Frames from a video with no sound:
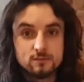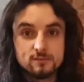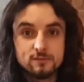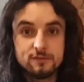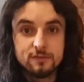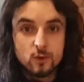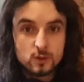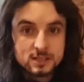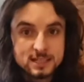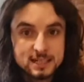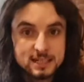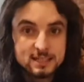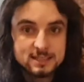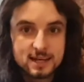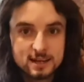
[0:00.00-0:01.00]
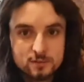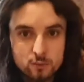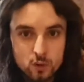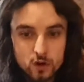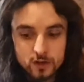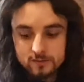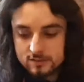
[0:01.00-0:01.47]
Finally, they
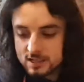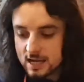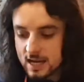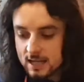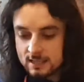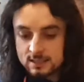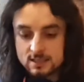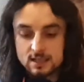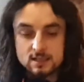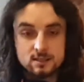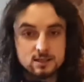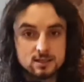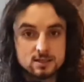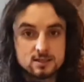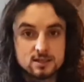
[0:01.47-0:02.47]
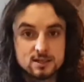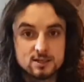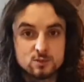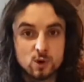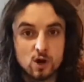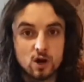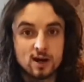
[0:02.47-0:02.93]
arrived and this is
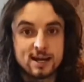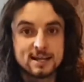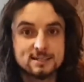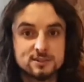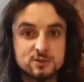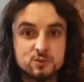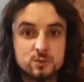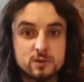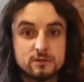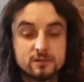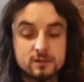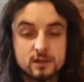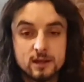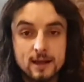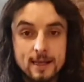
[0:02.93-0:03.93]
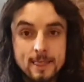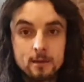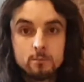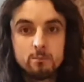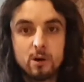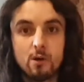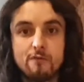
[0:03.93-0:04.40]
what I ended up with.
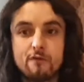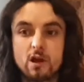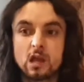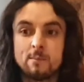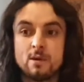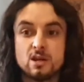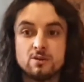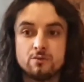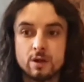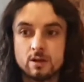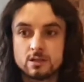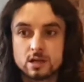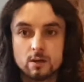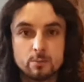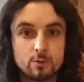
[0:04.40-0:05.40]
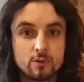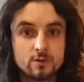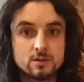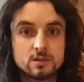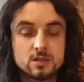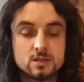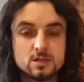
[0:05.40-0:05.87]
Both recommended retail
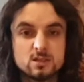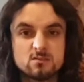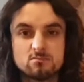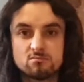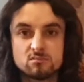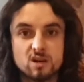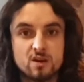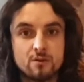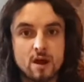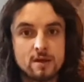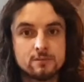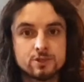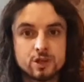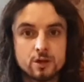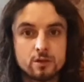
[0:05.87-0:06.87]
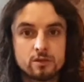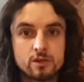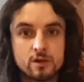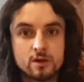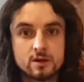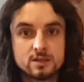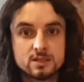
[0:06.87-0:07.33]
prices around
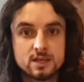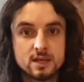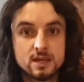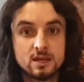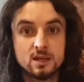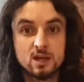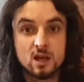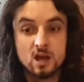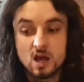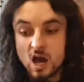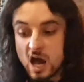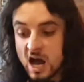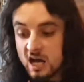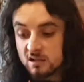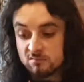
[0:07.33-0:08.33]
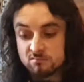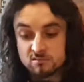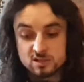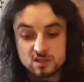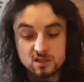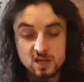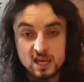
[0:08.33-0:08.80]
$230,
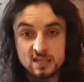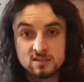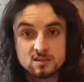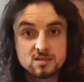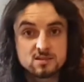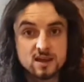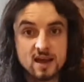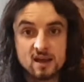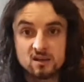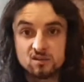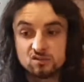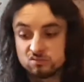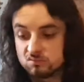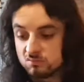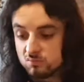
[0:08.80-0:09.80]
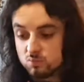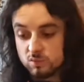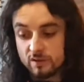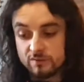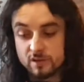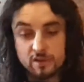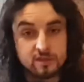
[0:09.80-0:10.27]
and in the sale
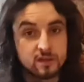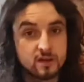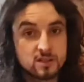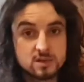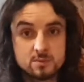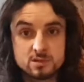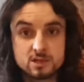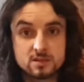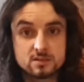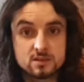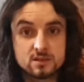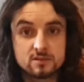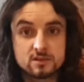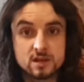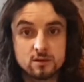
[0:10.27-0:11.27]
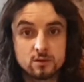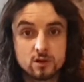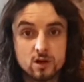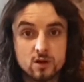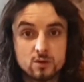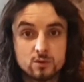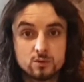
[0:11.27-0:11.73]
with the 30% discount
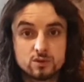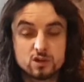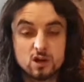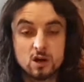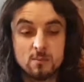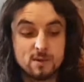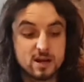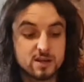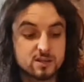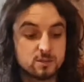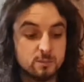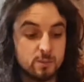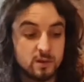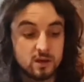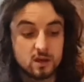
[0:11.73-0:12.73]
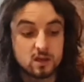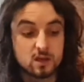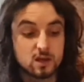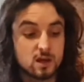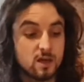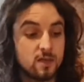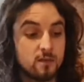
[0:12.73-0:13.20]
code I managed to
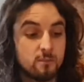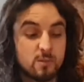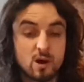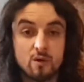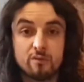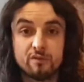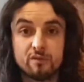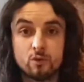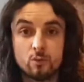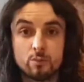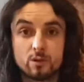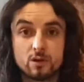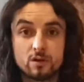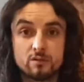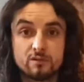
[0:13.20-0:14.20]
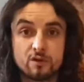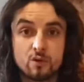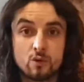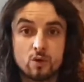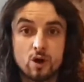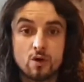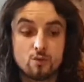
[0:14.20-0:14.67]
pick them both up
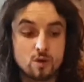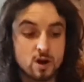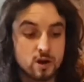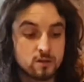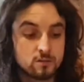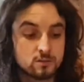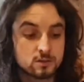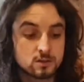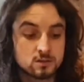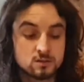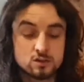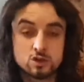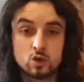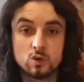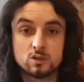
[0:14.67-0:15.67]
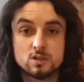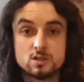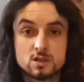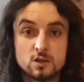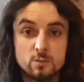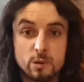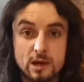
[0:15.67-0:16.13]
for around
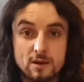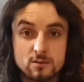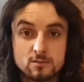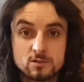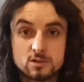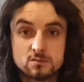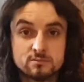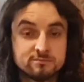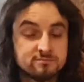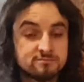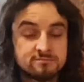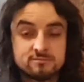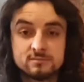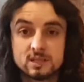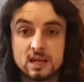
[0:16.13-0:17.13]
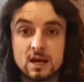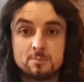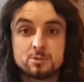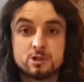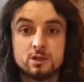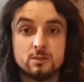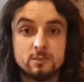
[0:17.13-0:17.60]
£92,
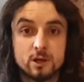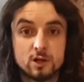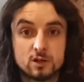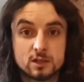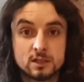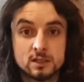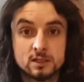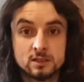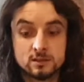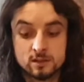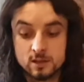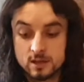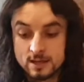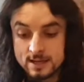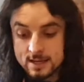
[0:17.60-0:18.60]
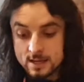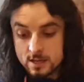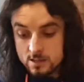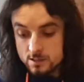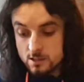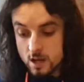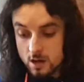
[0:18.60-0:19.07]
absolute bargain.
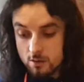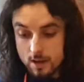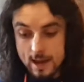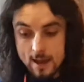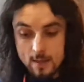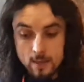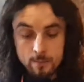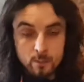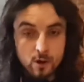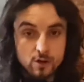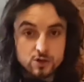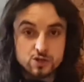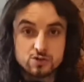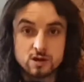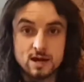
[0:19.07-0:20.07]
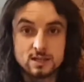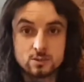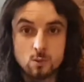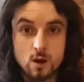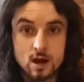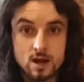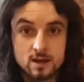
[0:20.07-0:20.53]
So out the box straight
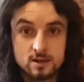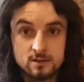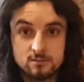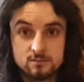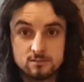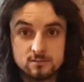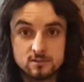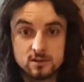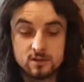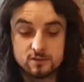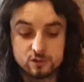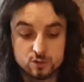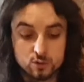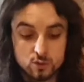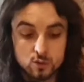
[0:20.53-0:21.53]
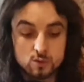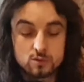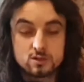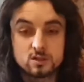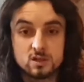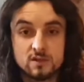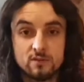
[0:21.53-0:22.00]
away, of
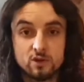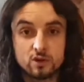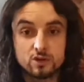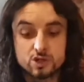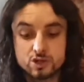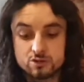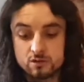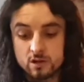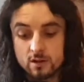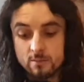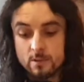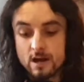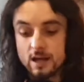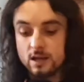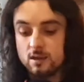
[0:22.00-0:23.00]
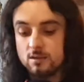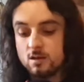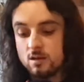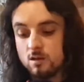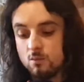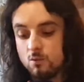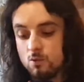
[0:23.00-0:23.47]
course, you've got your string bag
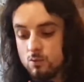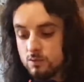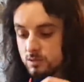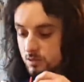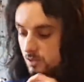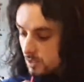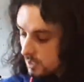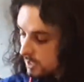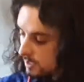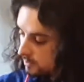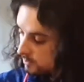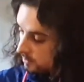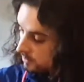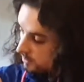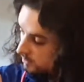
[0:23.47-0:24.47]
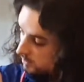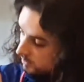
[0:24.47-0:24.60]
that you always get,